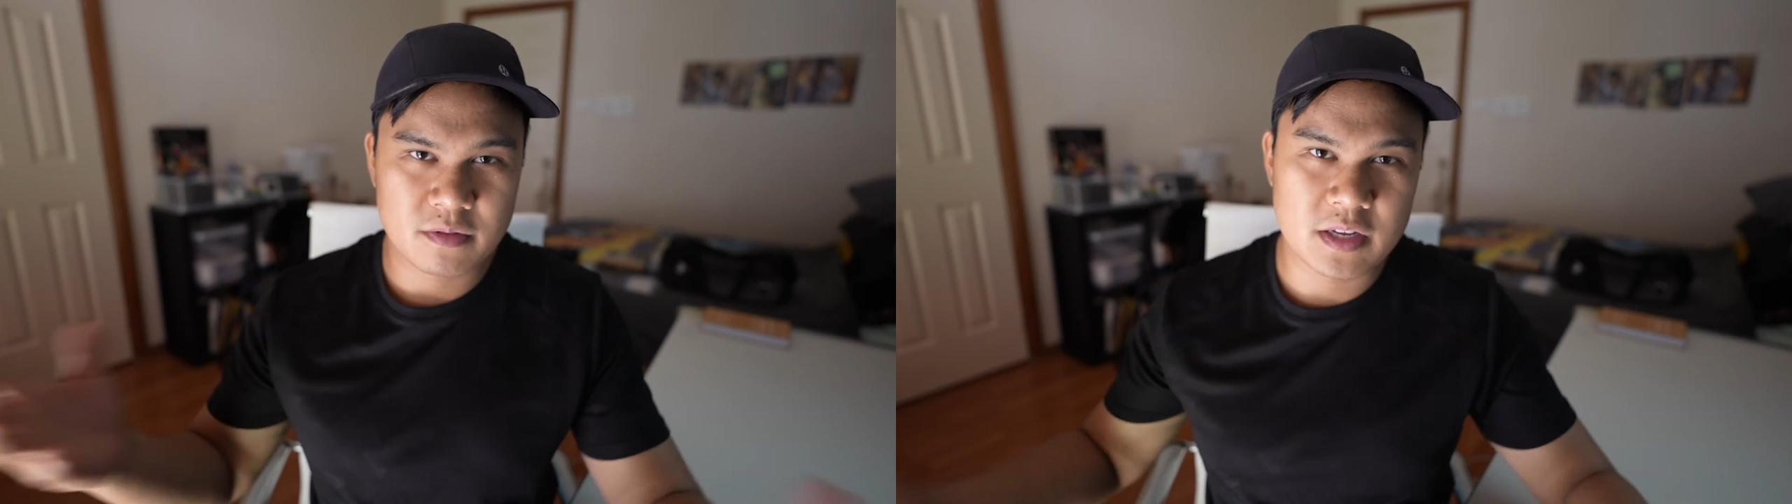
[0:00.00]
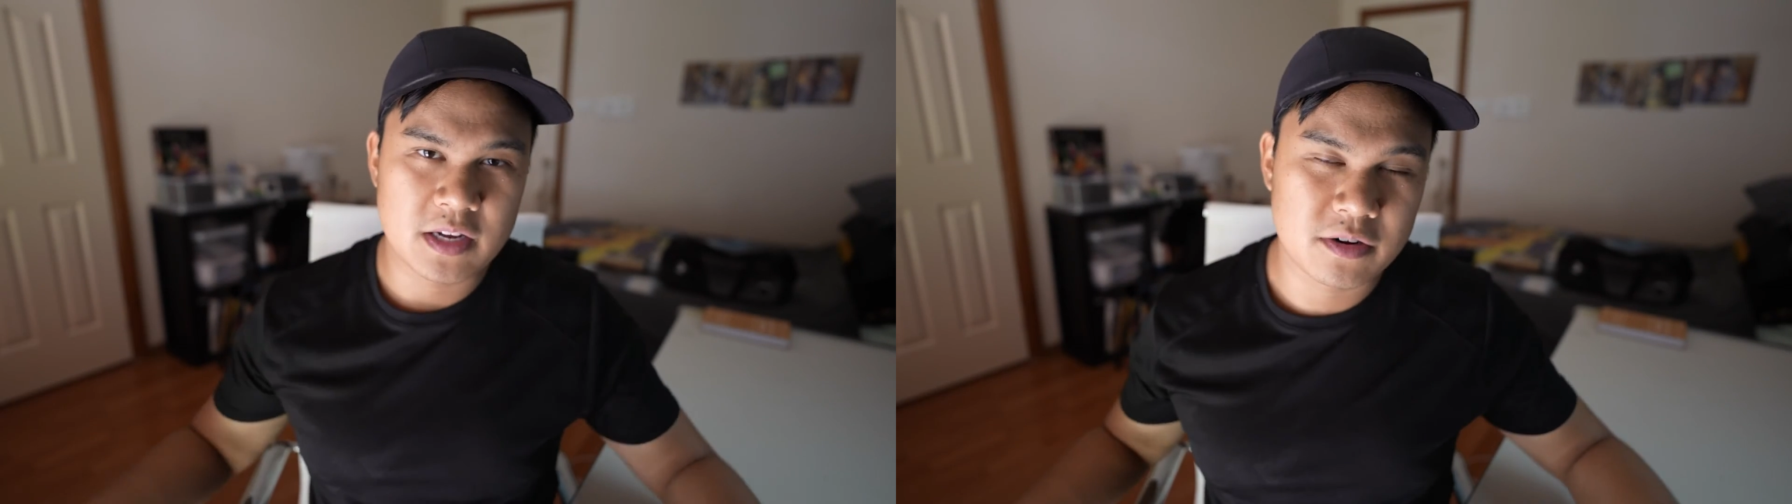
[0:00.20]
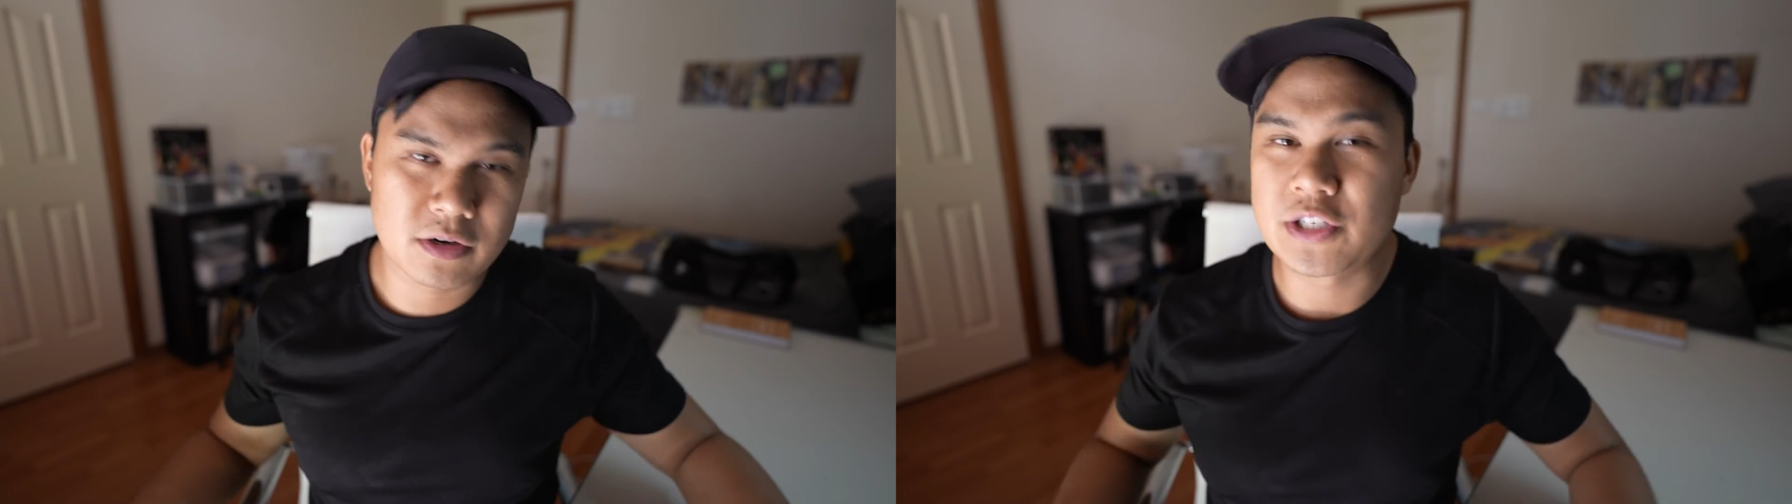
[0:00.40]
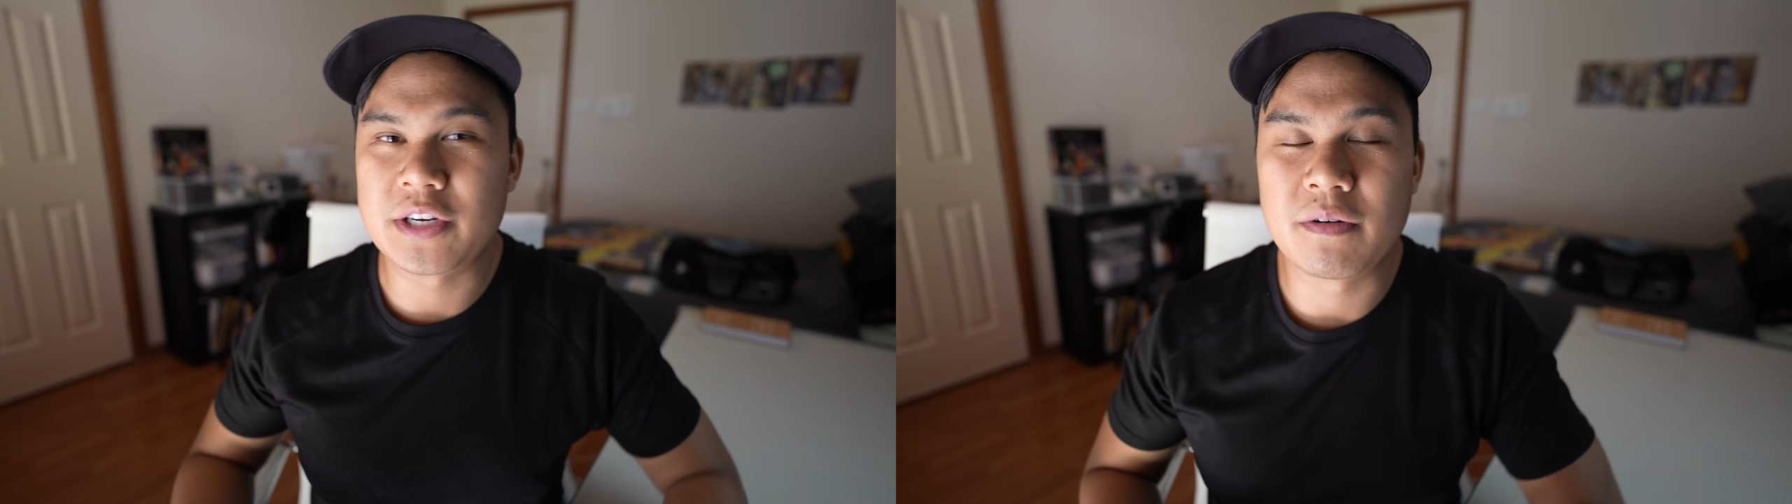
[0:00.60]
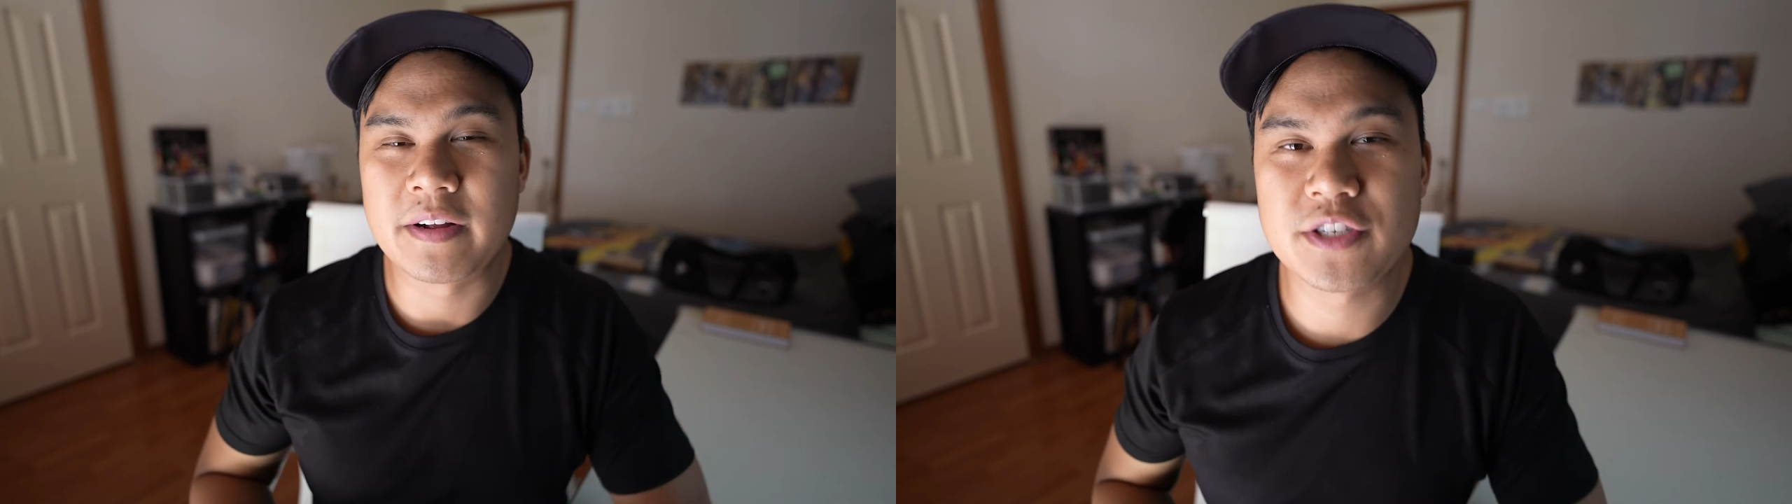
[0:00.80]
the younger
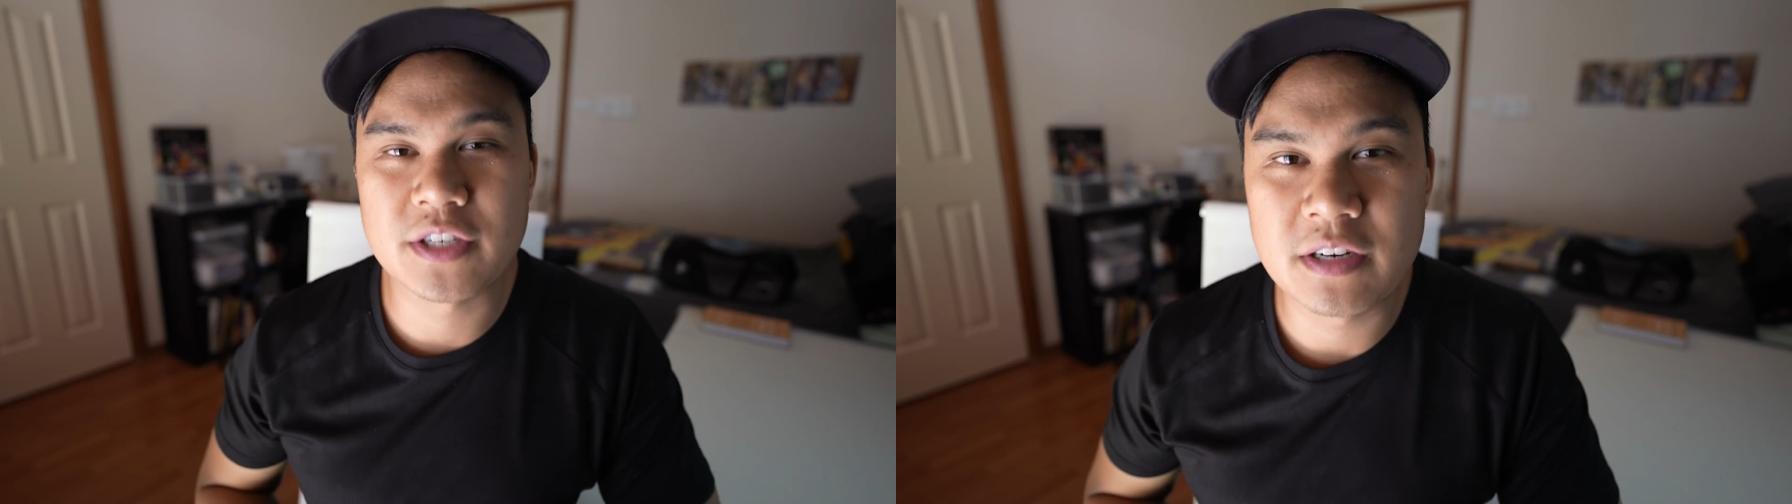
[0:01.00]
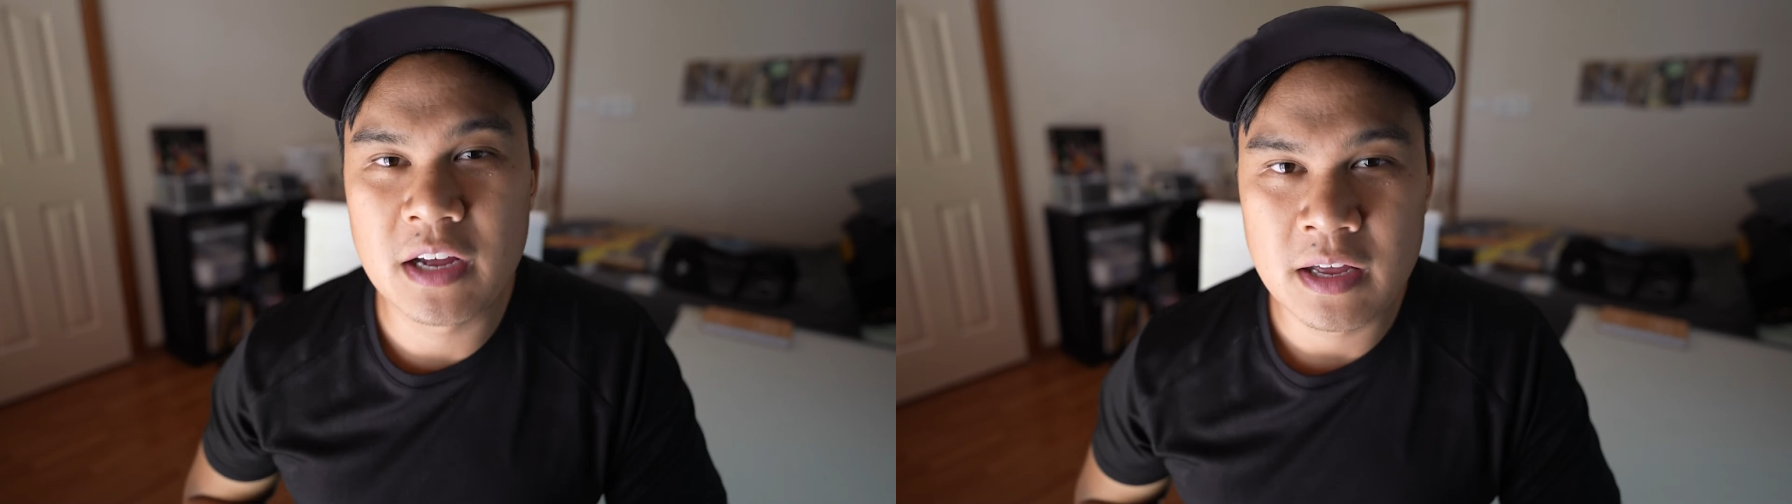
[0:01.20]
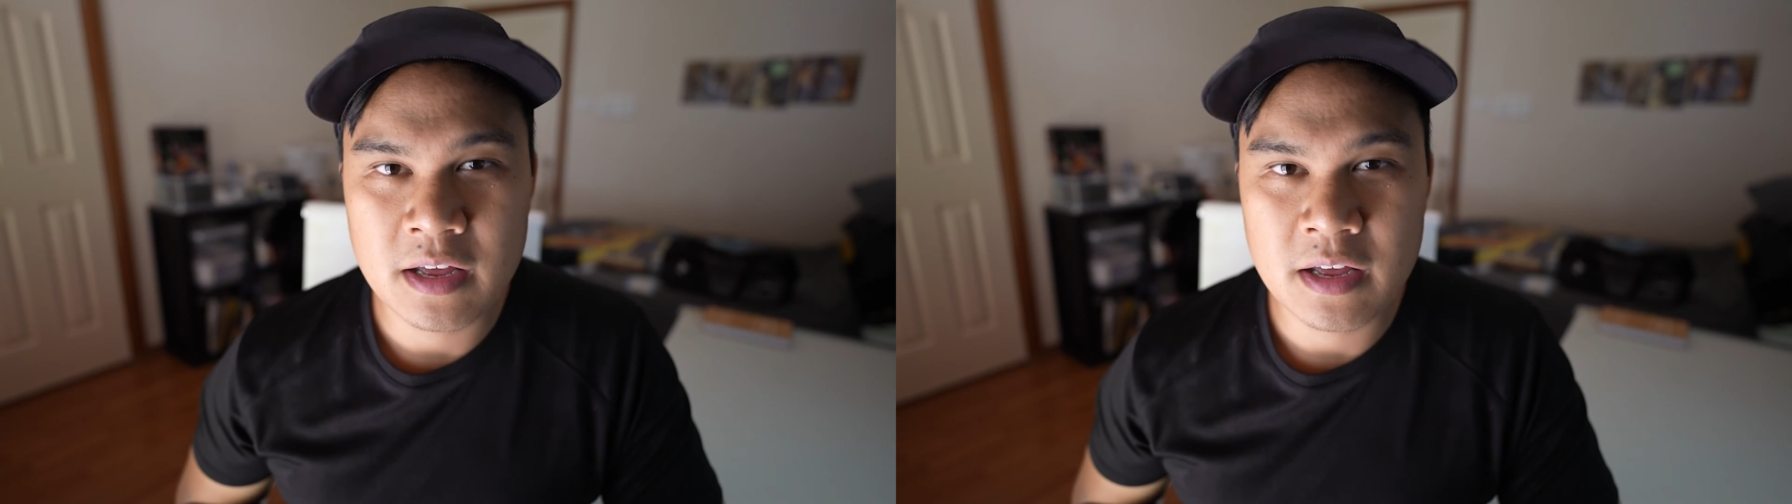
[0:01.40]
generation